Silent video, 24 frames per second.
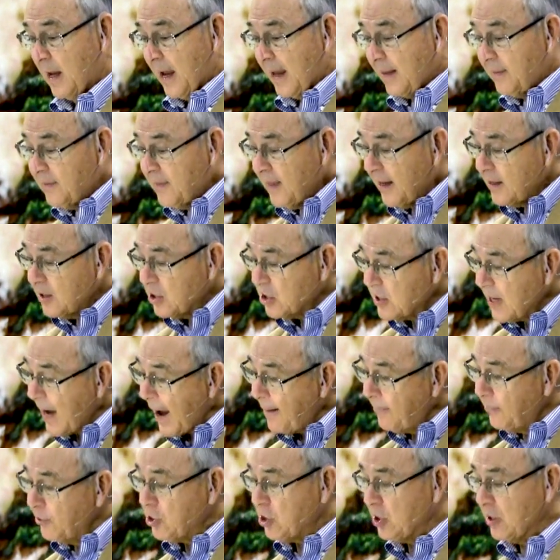And then
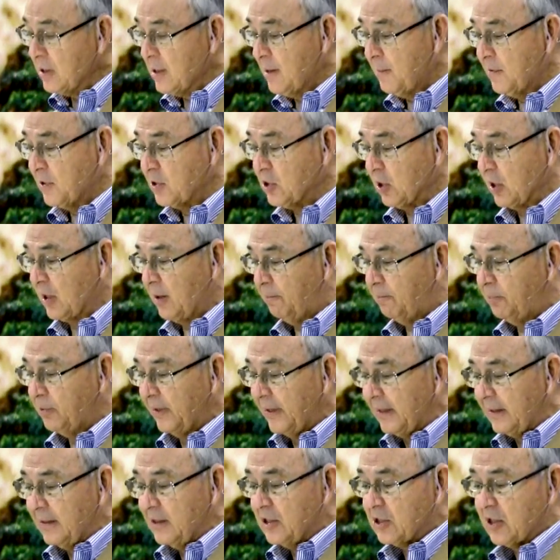establishing them as a
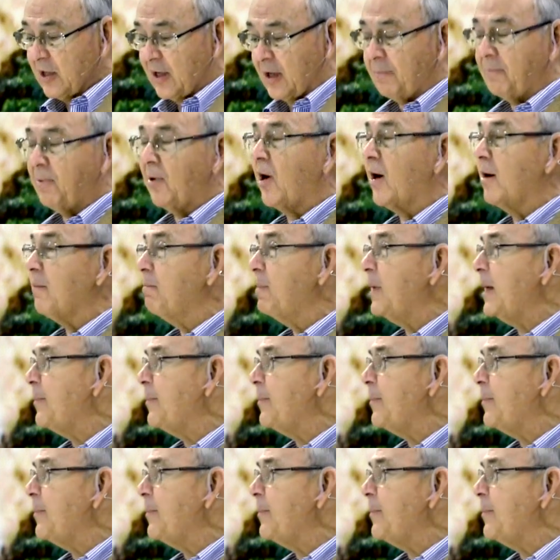completely set apart